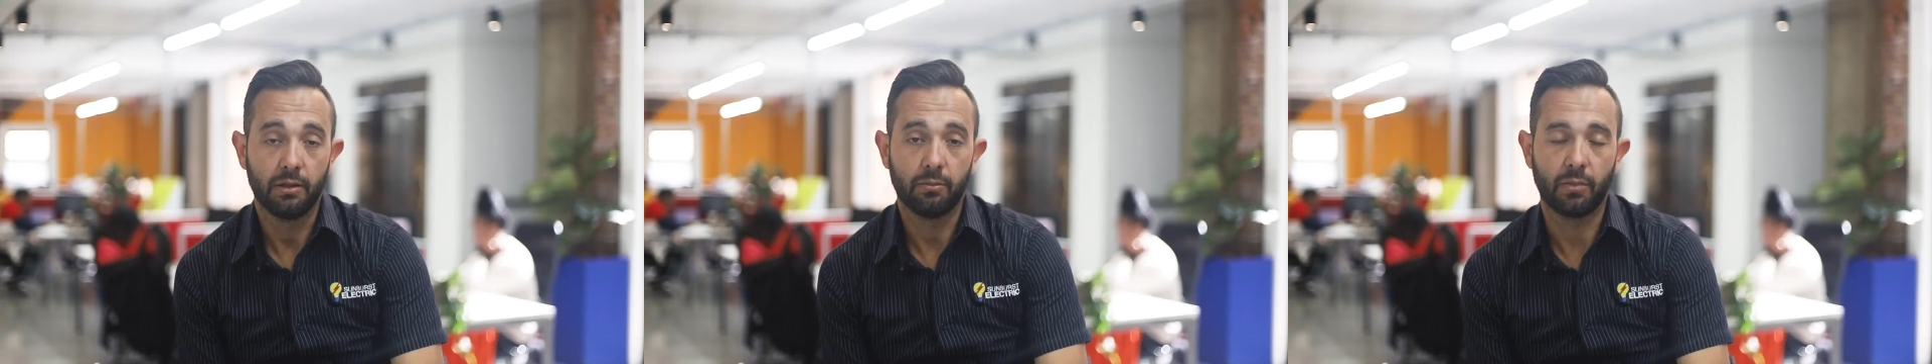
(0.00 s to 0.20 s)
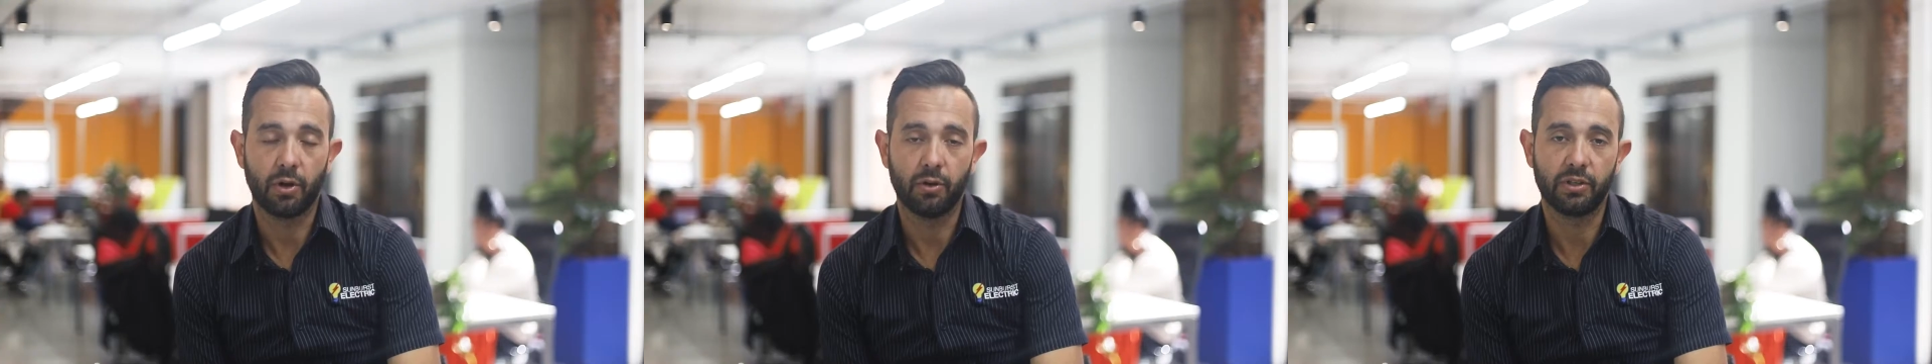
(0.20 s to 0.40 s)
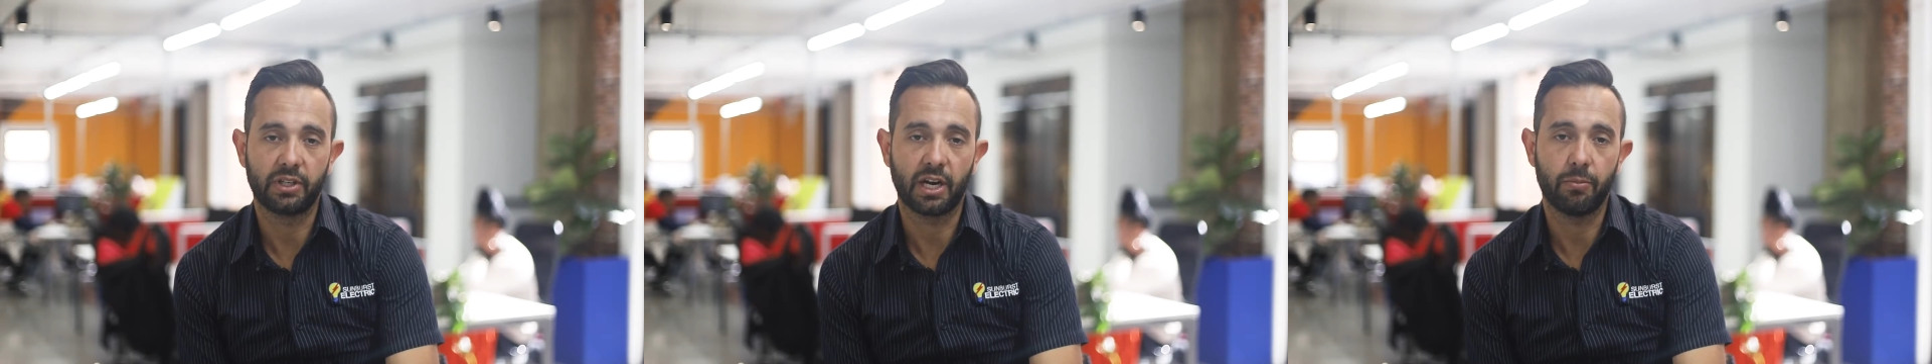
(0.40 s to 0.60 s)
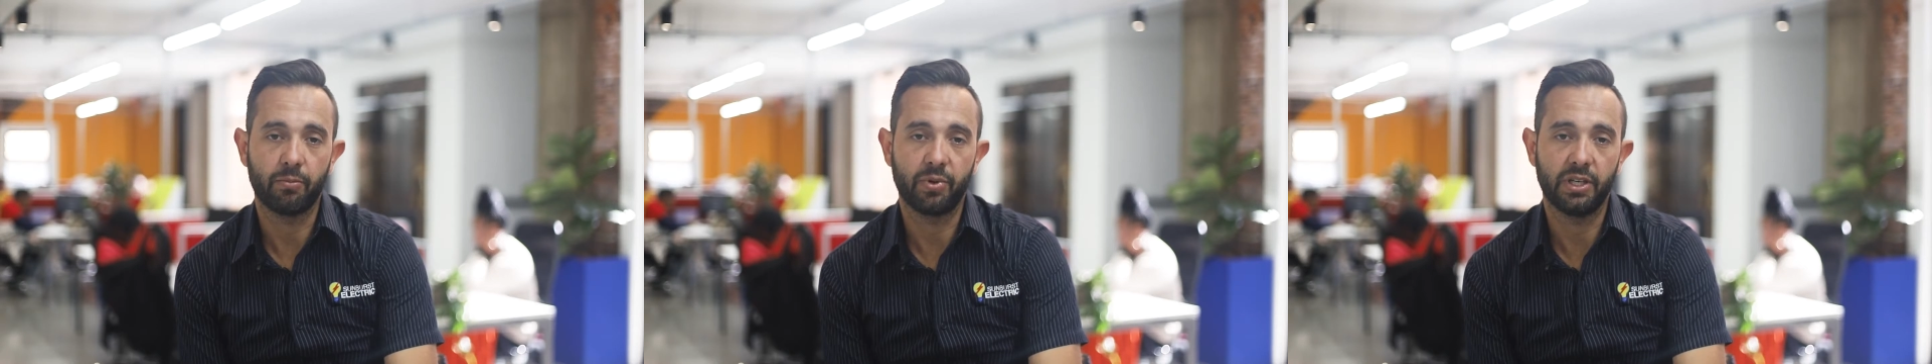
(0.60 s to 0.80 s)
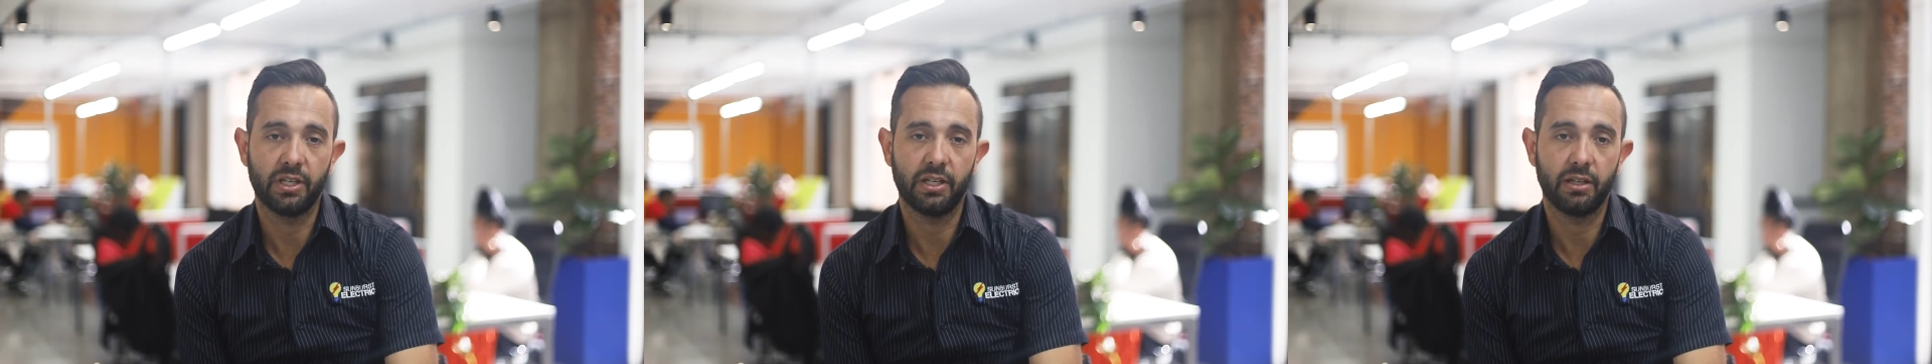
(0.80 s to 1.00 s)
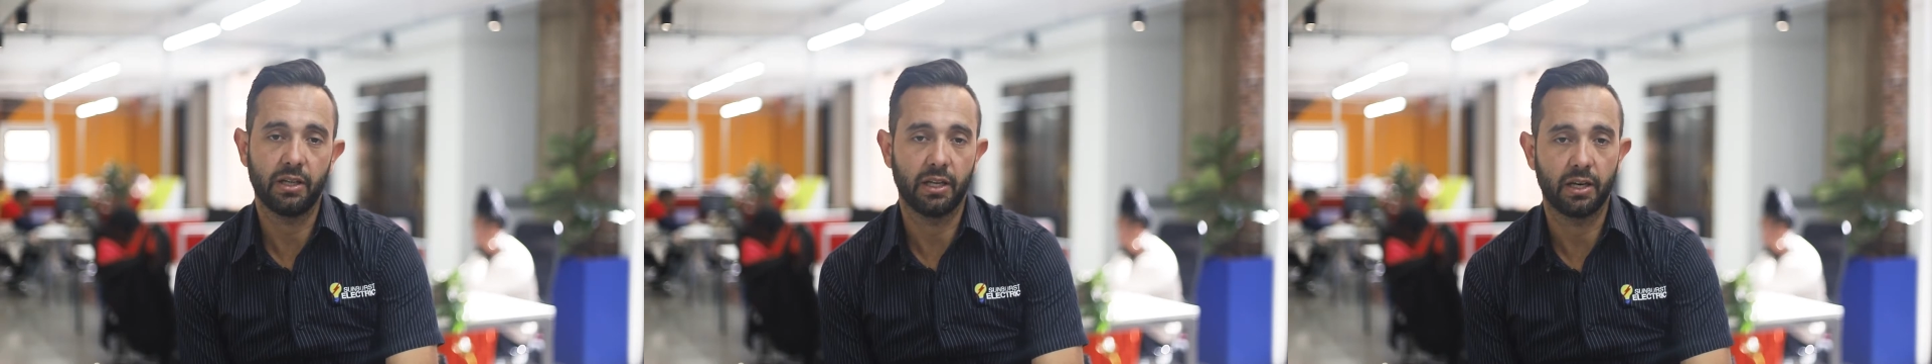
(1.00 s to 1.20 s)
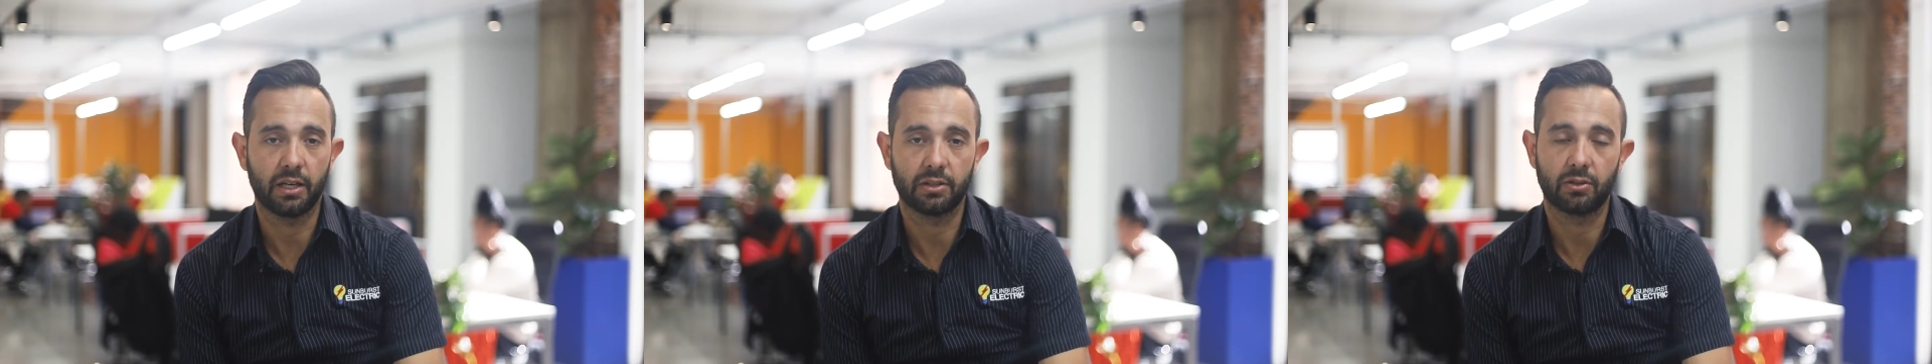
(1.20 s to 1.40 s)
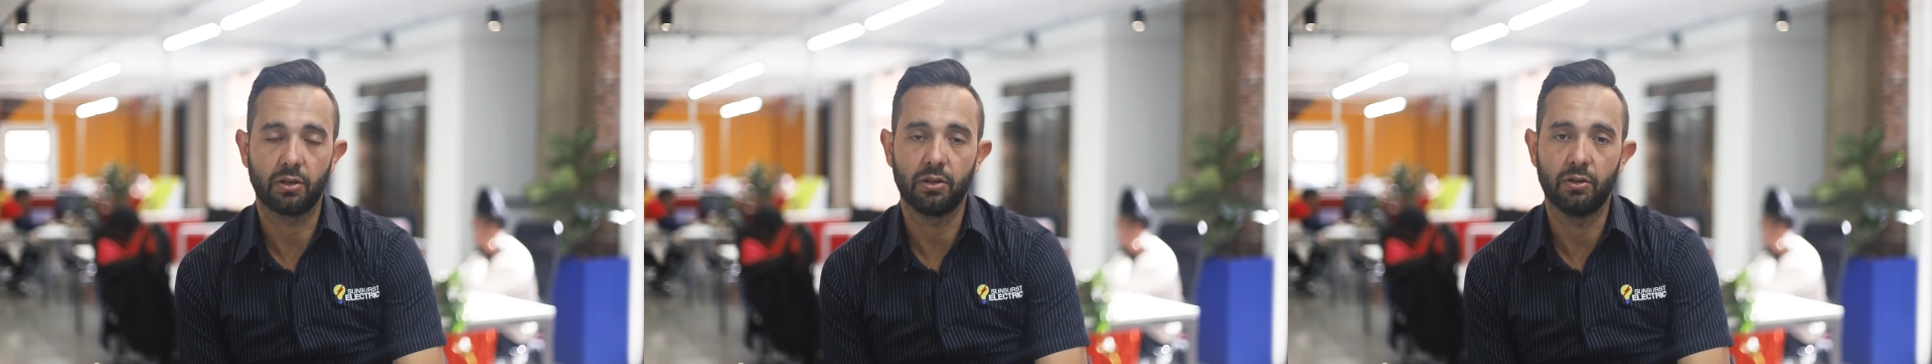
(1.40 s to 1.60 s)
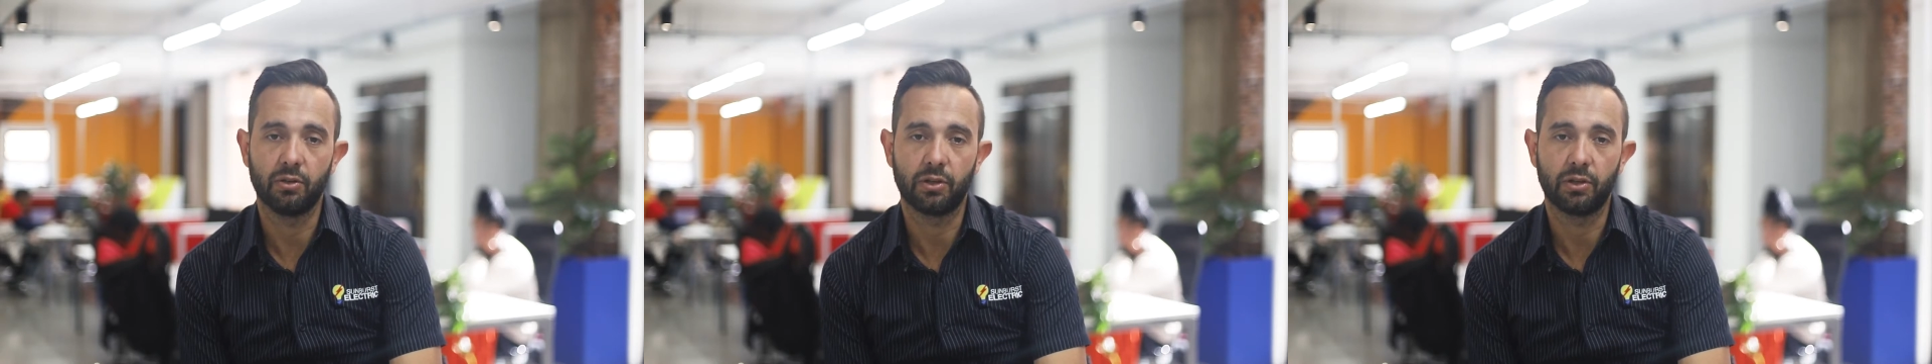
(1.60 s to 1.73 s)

my own company, and then I started